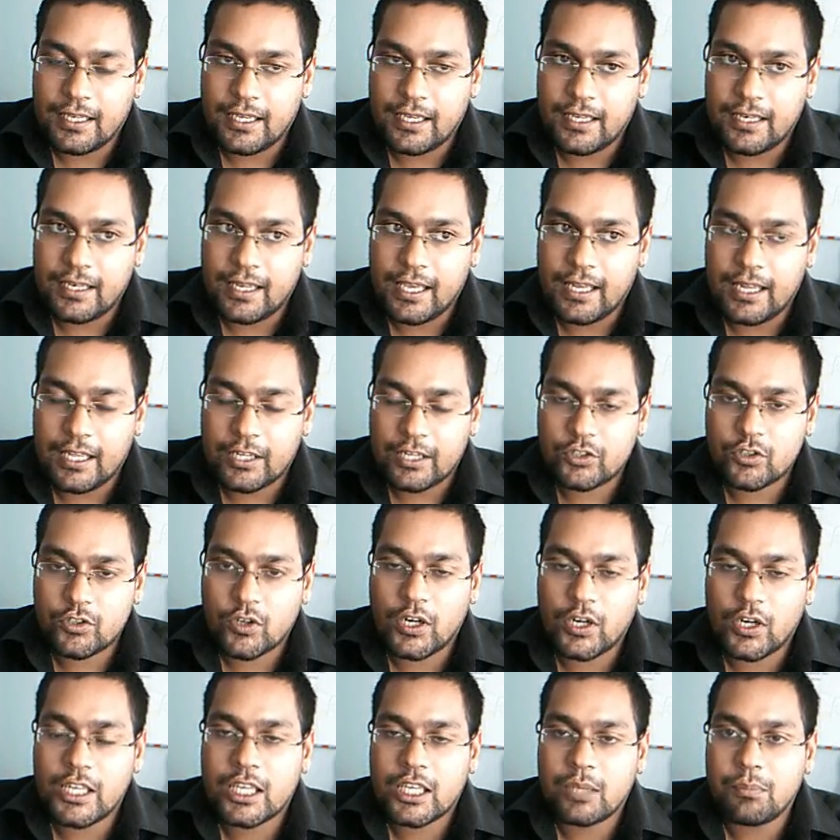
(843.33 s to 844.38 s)
an
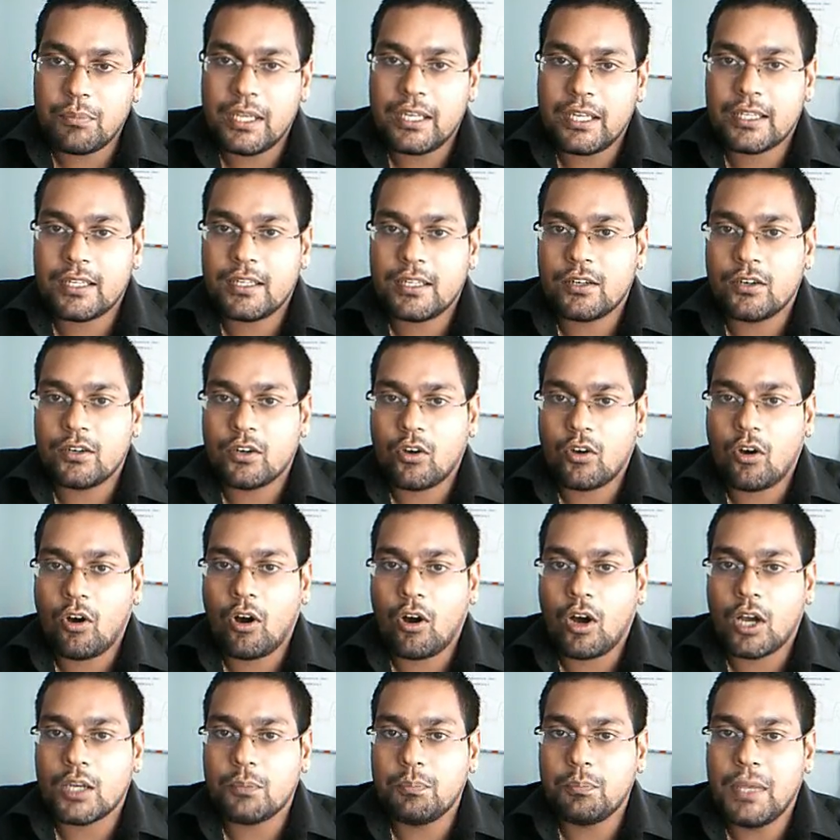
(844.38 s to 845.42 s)
electronic medical
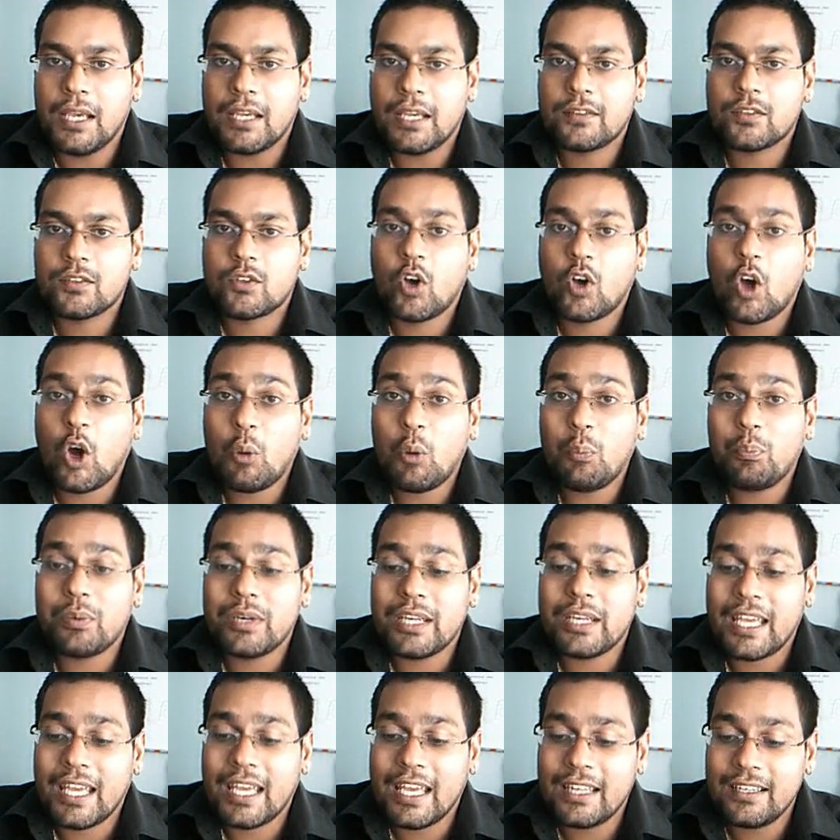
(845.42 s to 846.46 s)
record makes
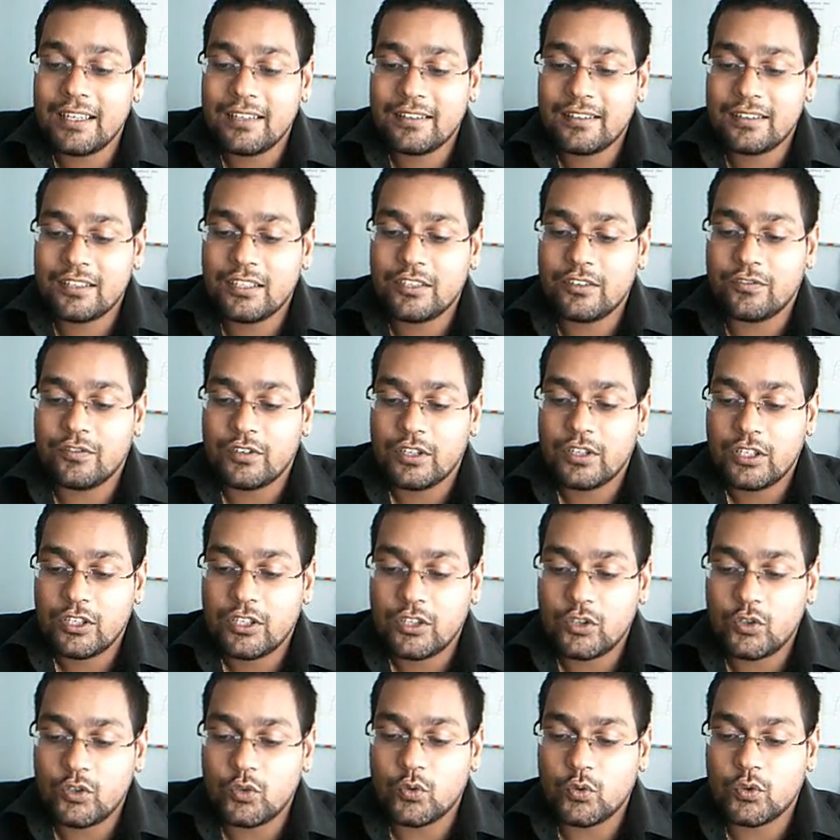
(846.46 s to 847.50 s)
comprehensive
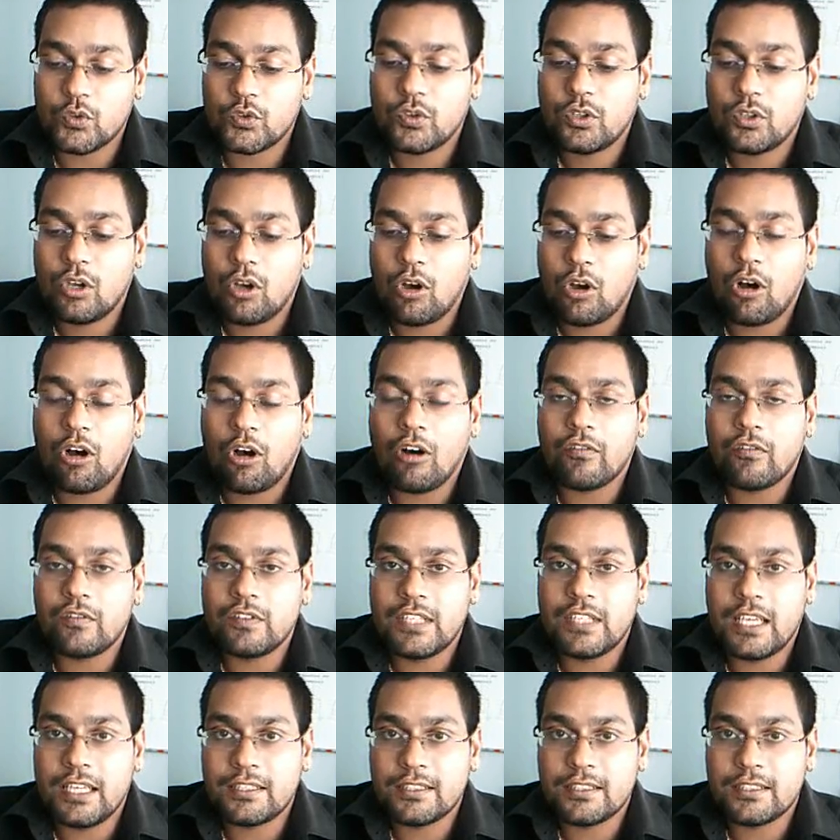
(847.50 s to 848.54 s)
use
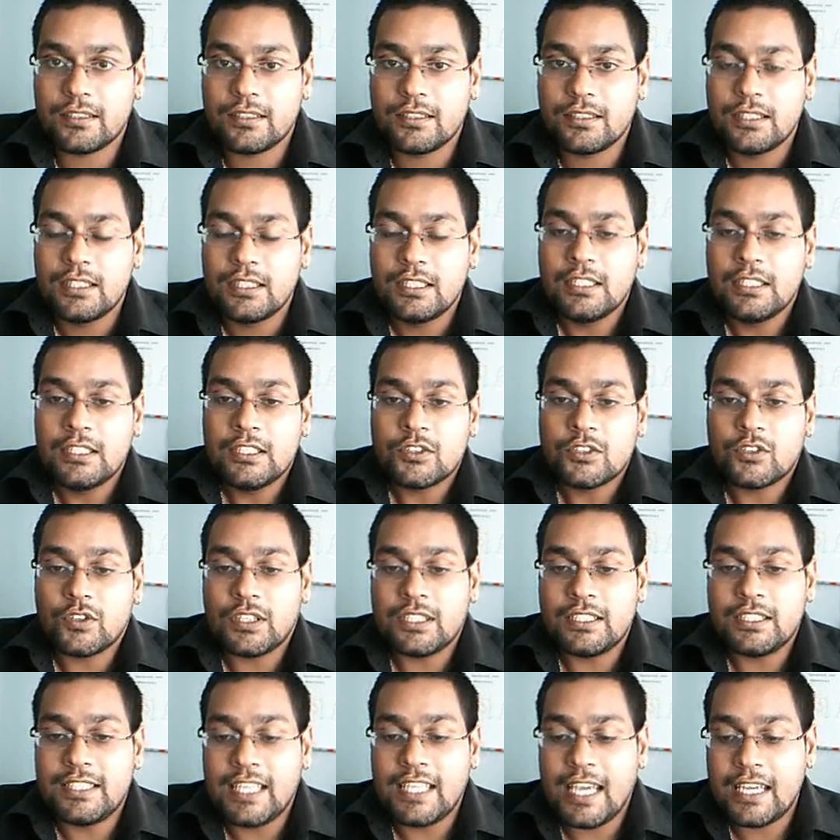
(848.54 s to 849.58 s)
of data. So
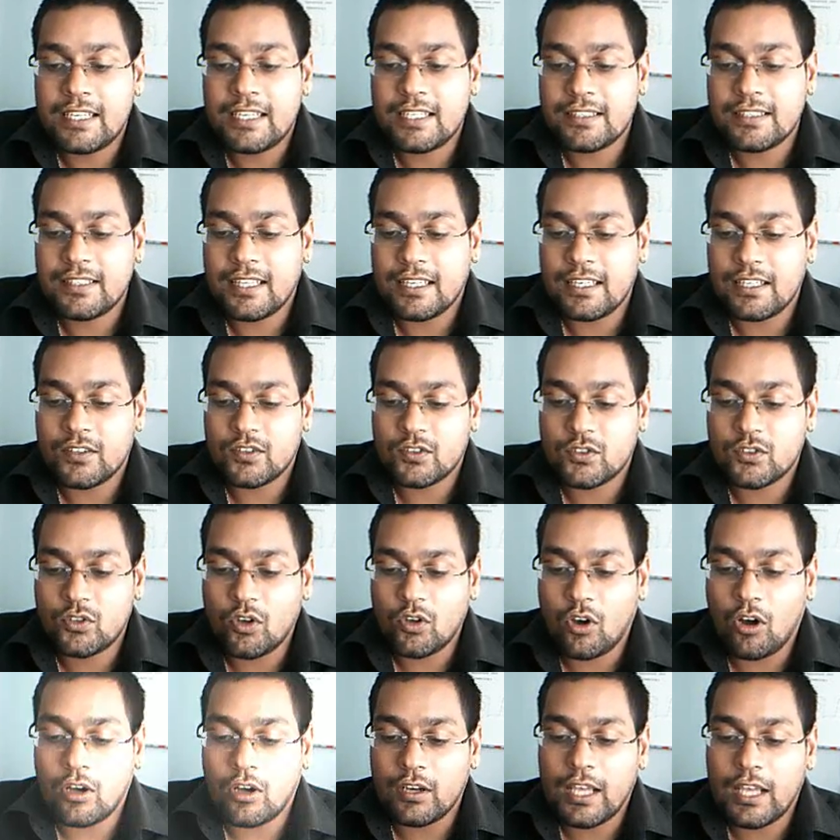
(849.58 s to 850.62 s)
the data that is
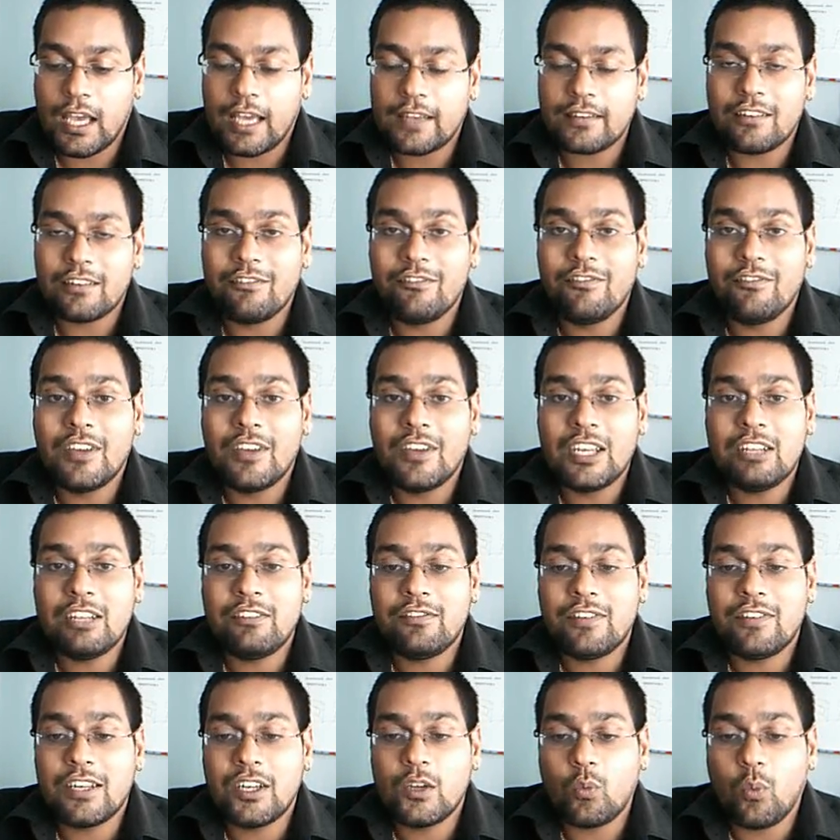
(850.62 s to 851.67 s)
stored has a
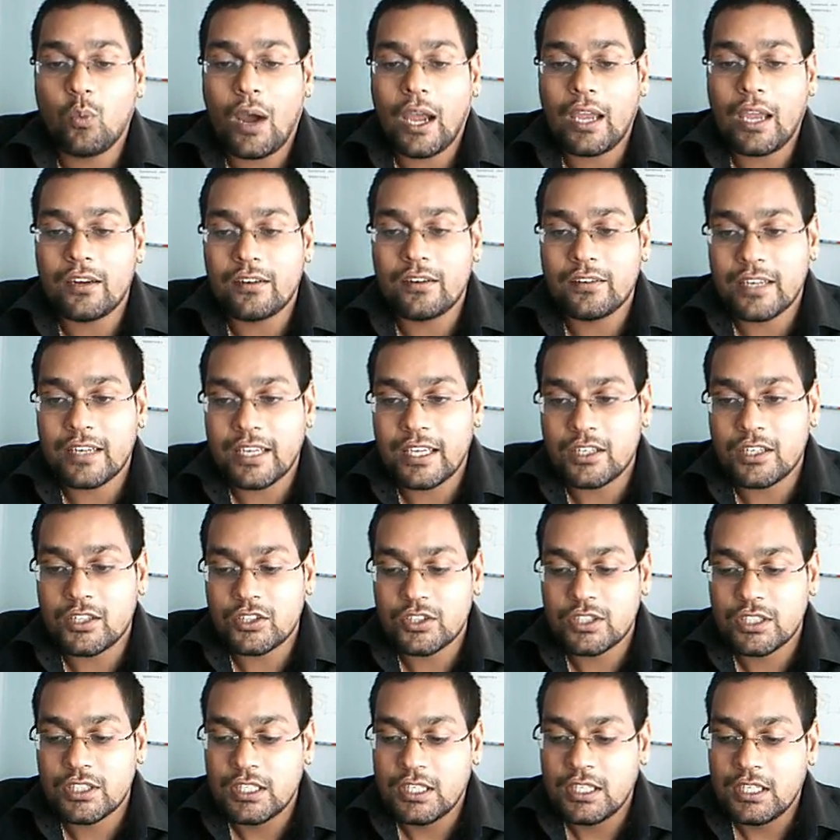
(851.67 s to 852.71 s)
very, very wide
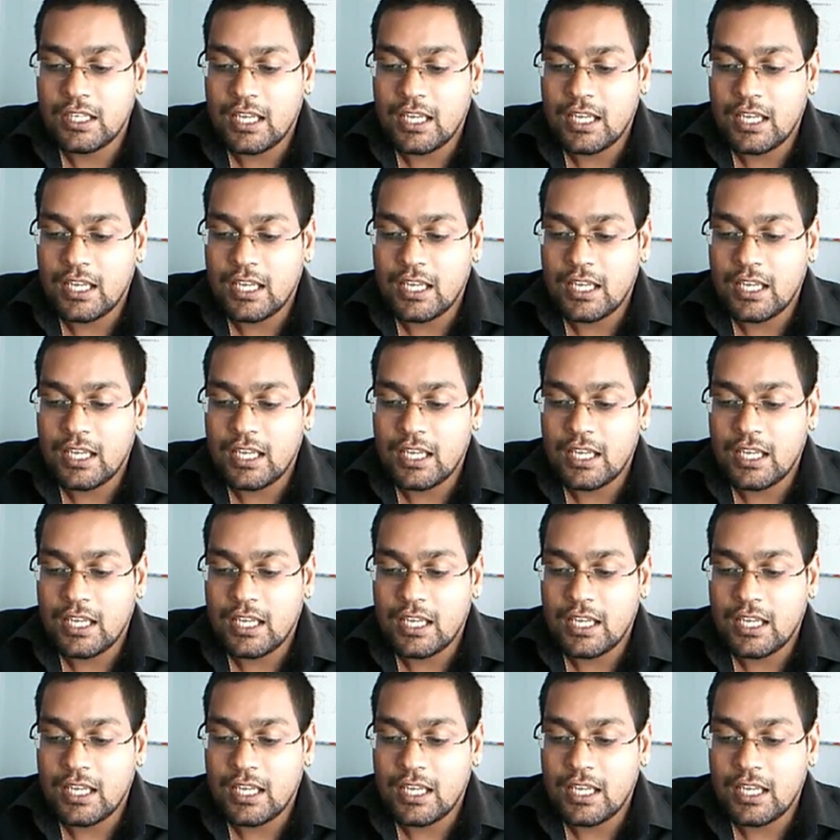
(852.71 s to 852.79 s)
range,